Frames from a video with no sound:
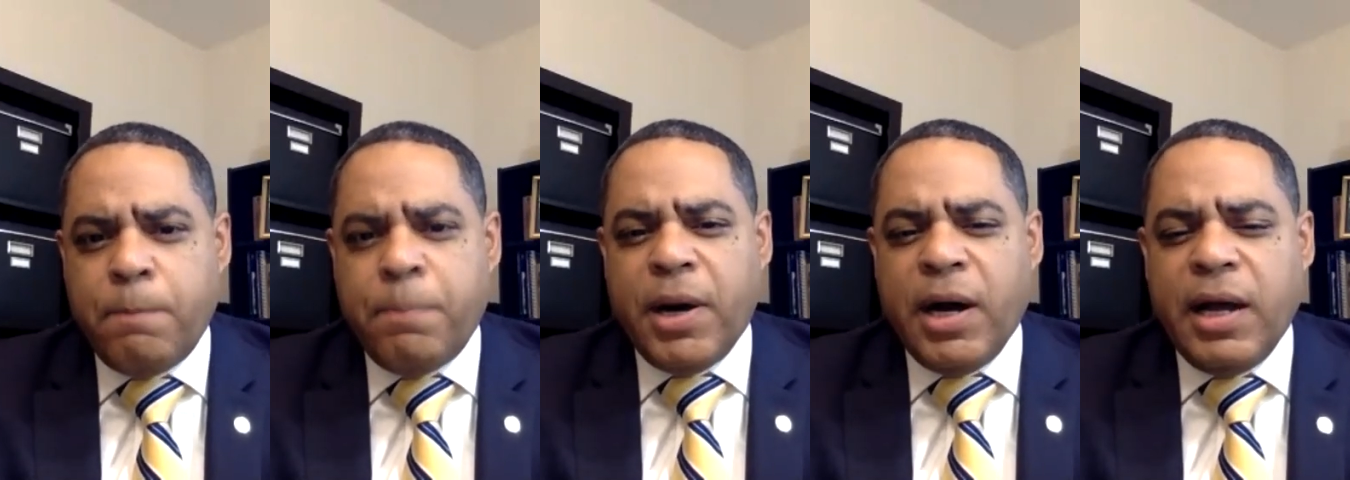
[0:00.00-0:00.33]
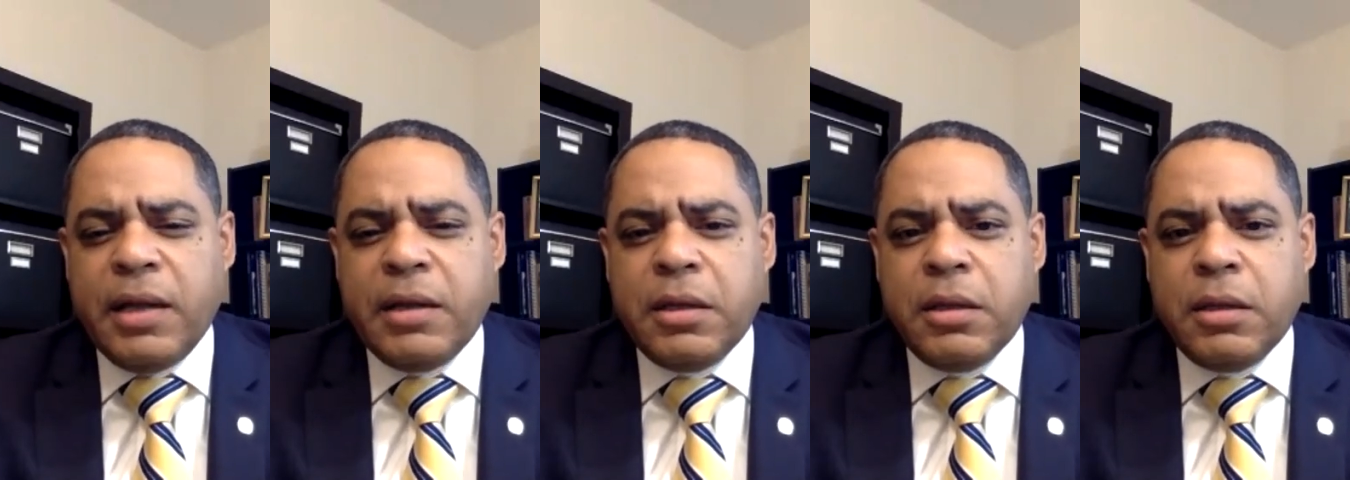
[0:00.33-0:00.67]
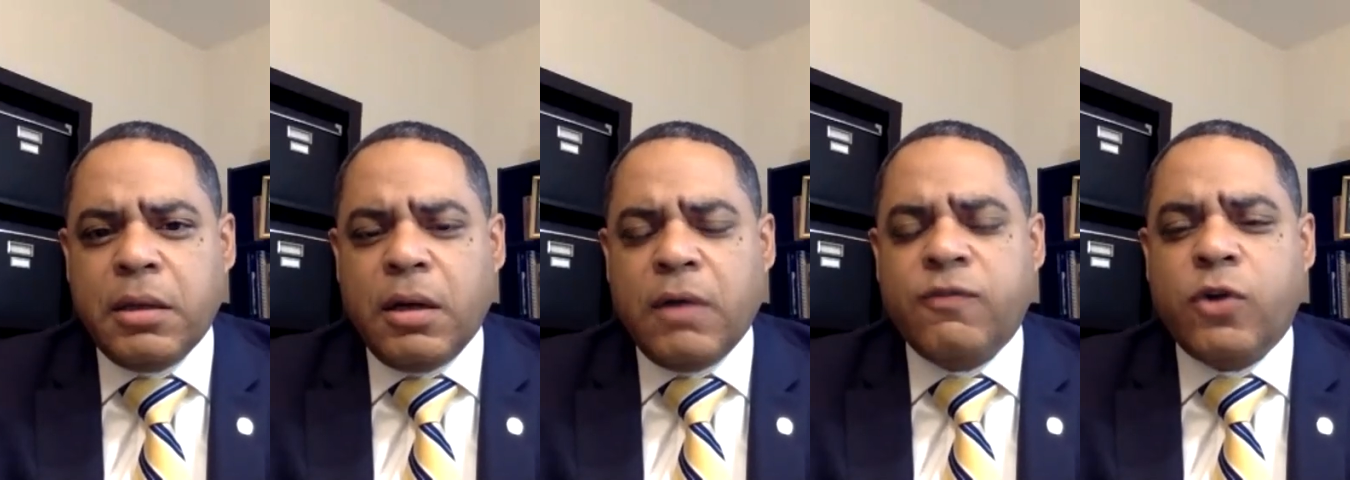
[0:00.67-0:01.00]
But
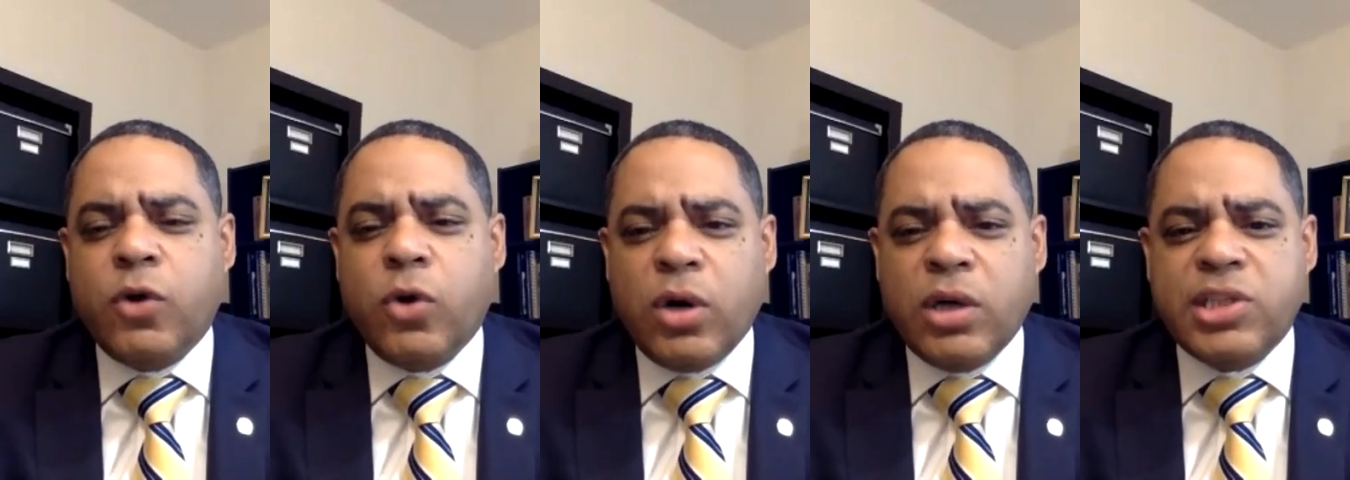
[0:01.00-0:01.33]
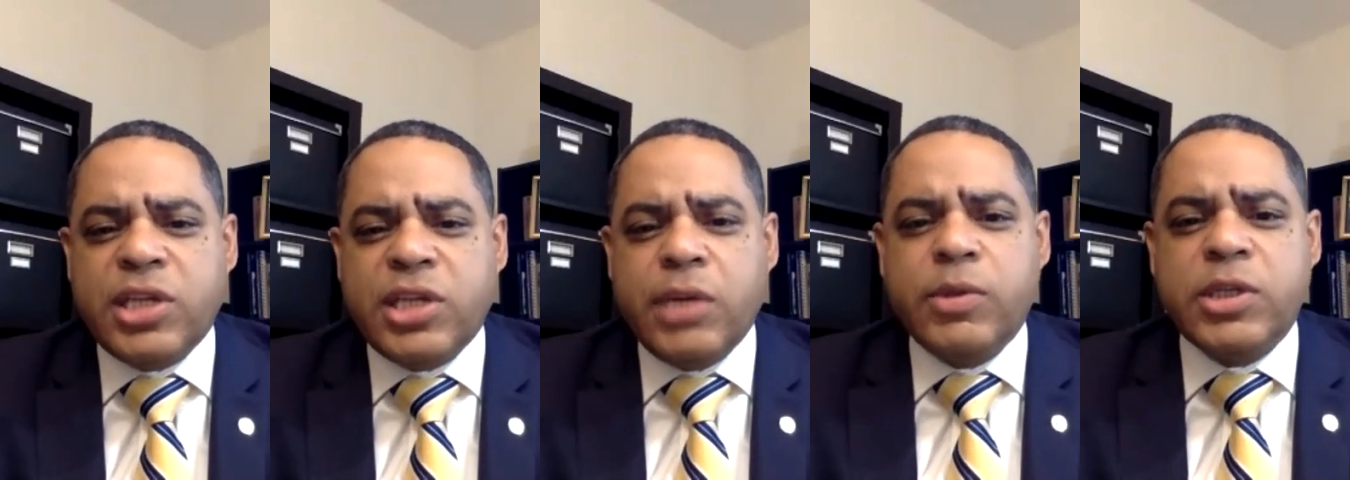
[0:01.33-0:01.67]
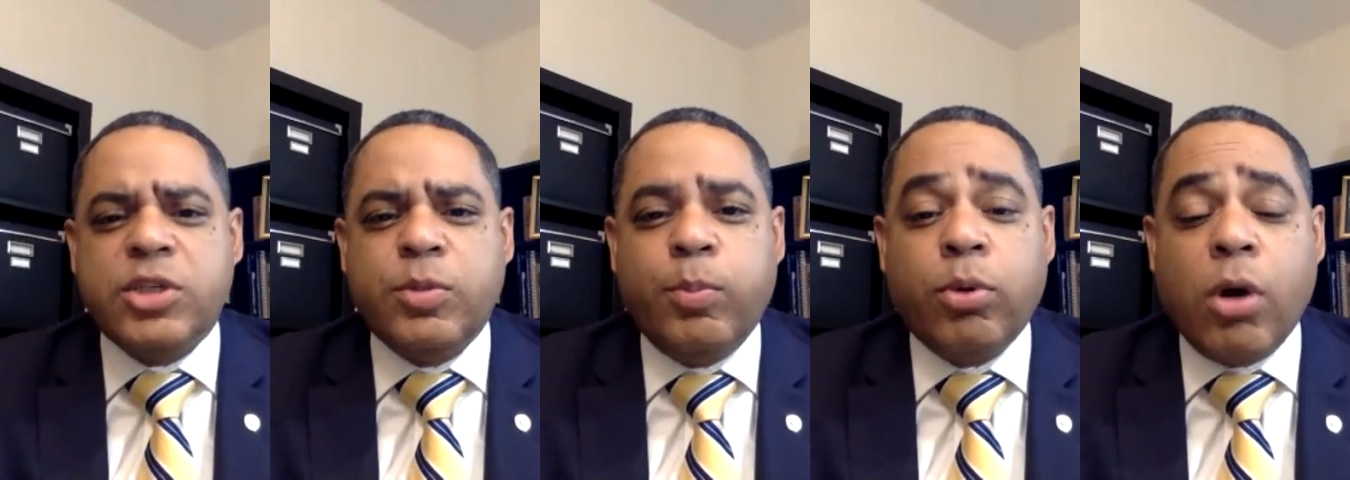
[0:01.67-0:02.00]
of course, she
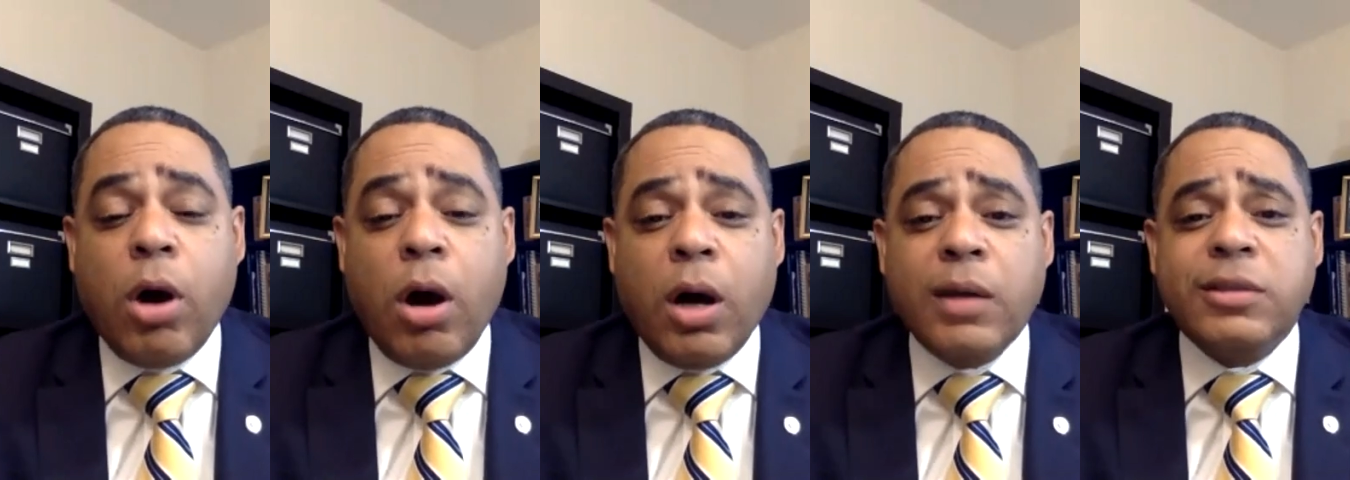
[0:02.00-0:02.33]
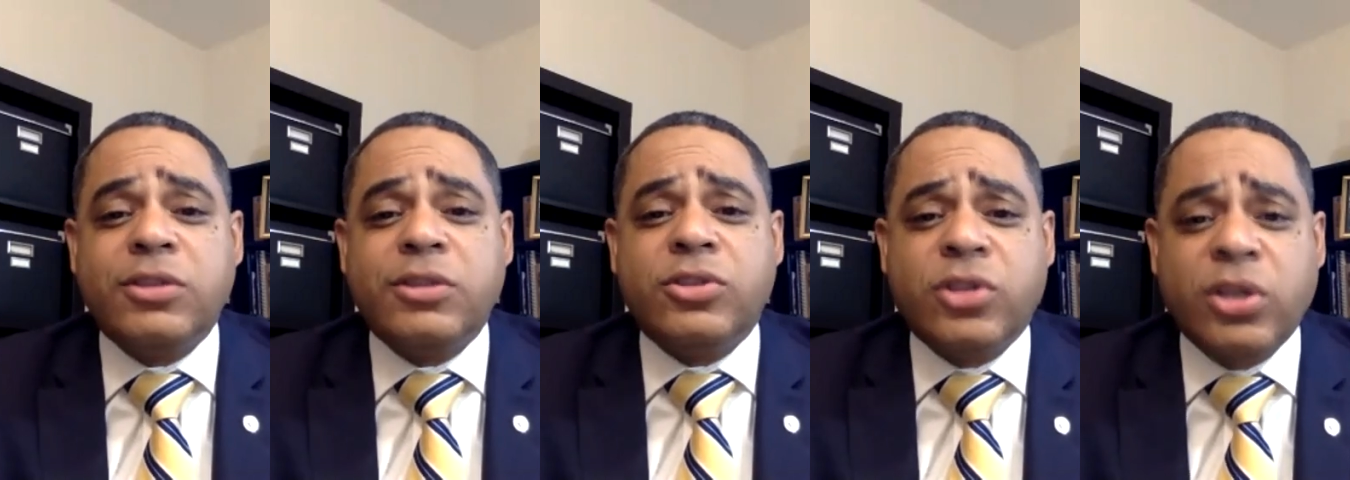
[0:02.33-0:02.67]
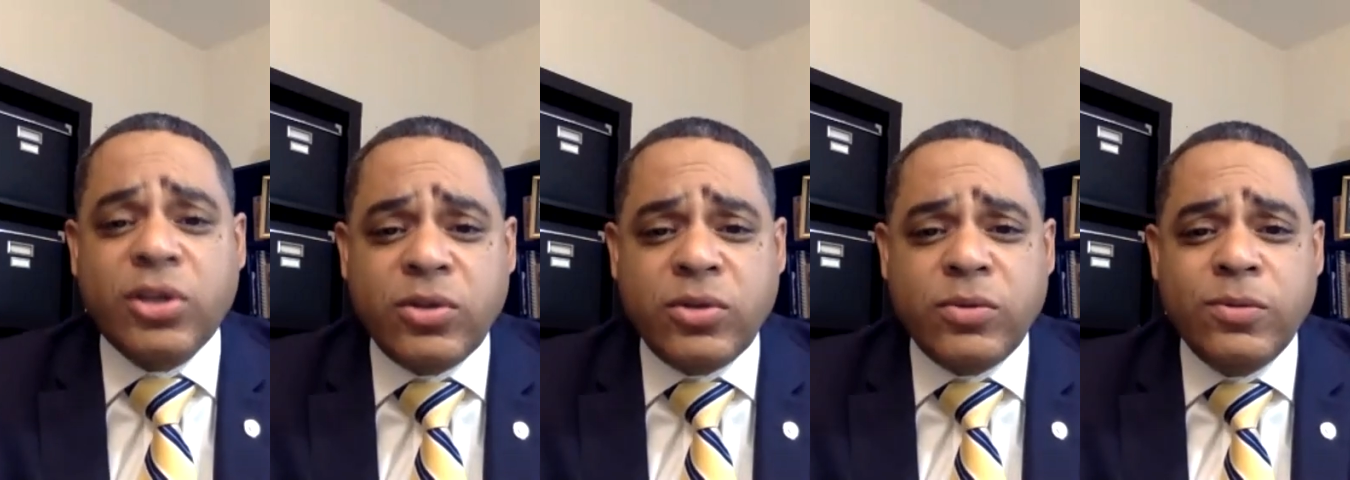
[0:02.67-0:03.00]
was brought
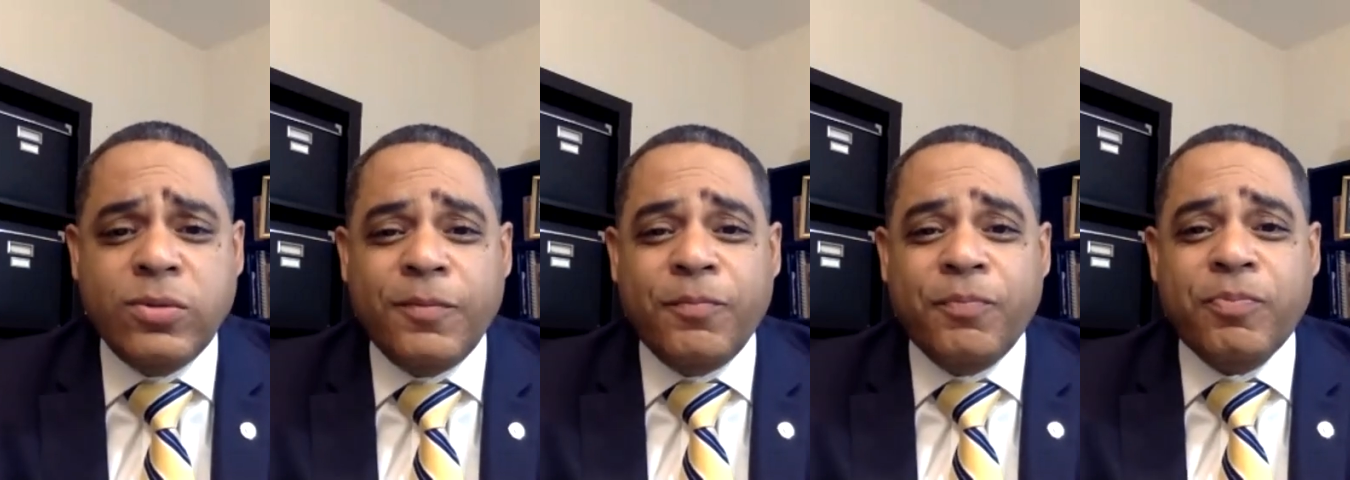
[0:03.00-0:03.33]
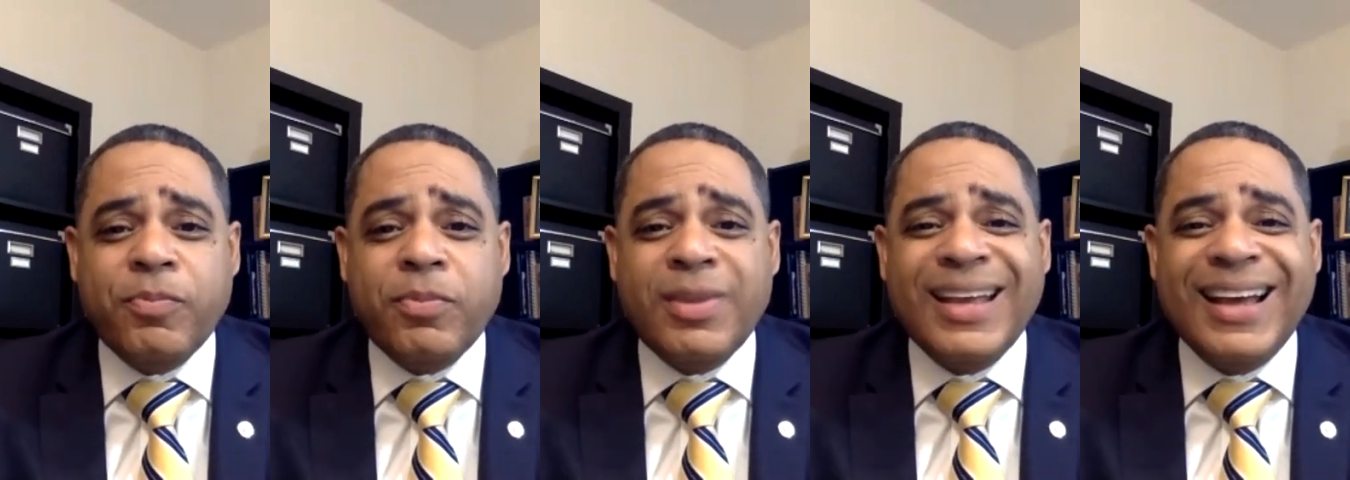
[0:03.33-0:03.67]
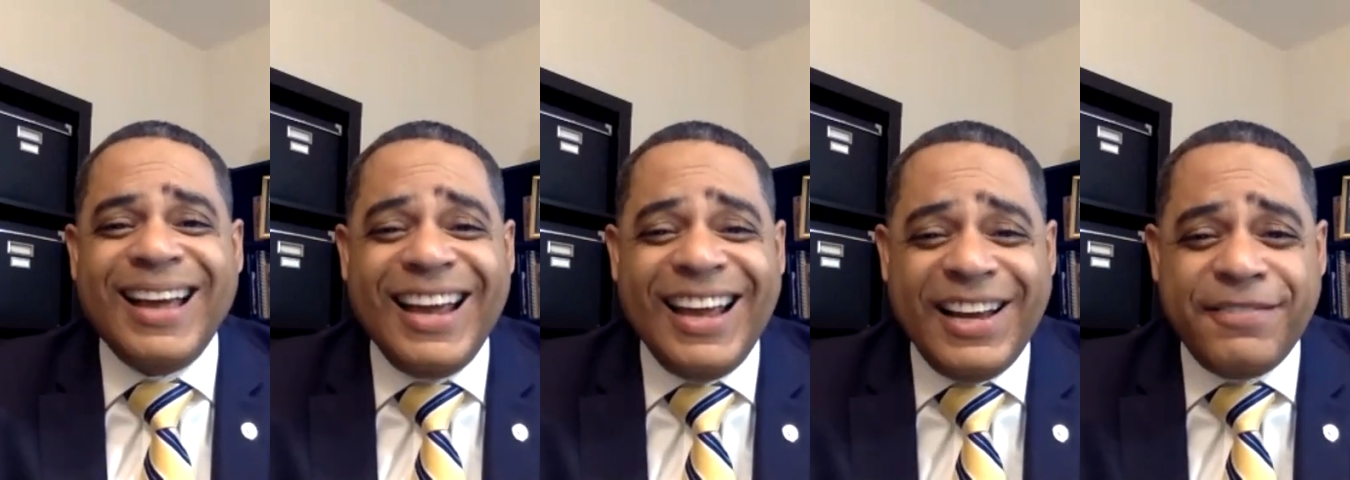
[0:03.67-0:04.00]
to
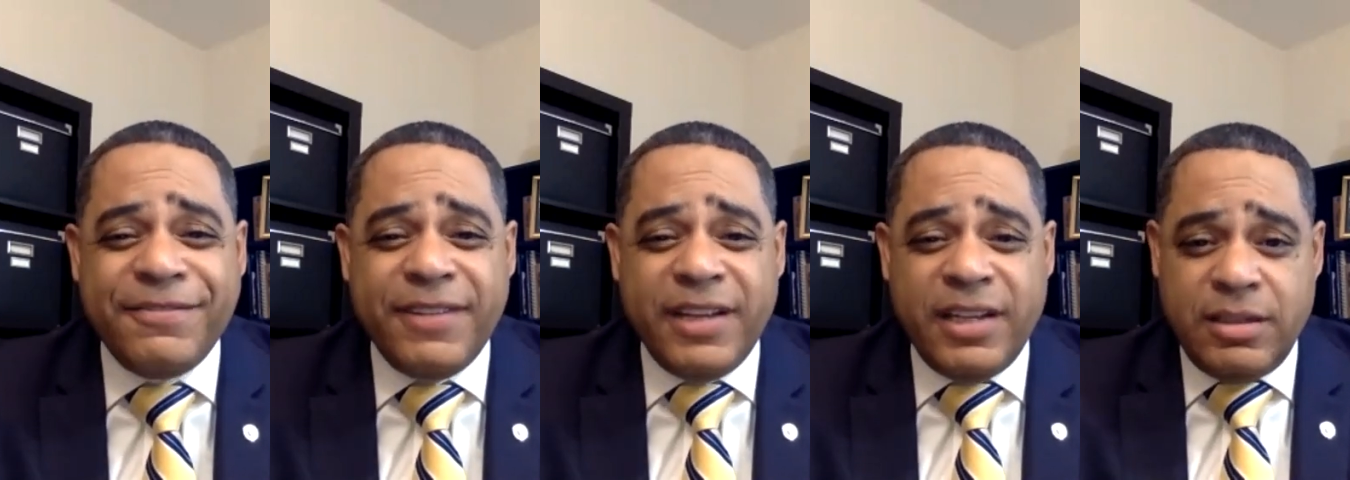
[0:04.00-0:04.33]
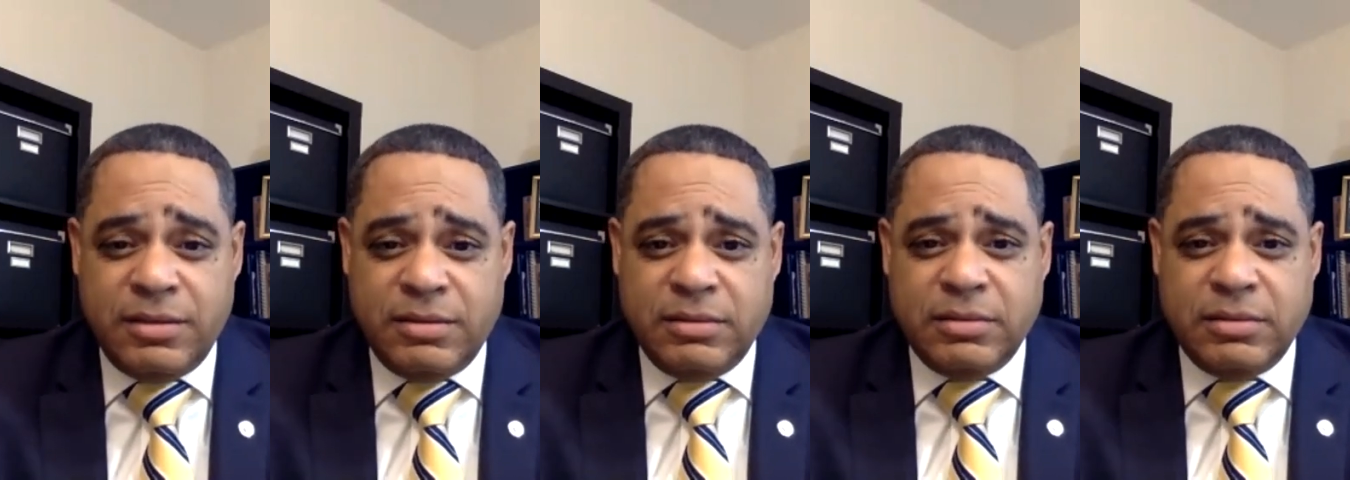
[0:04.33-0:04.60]
heaven,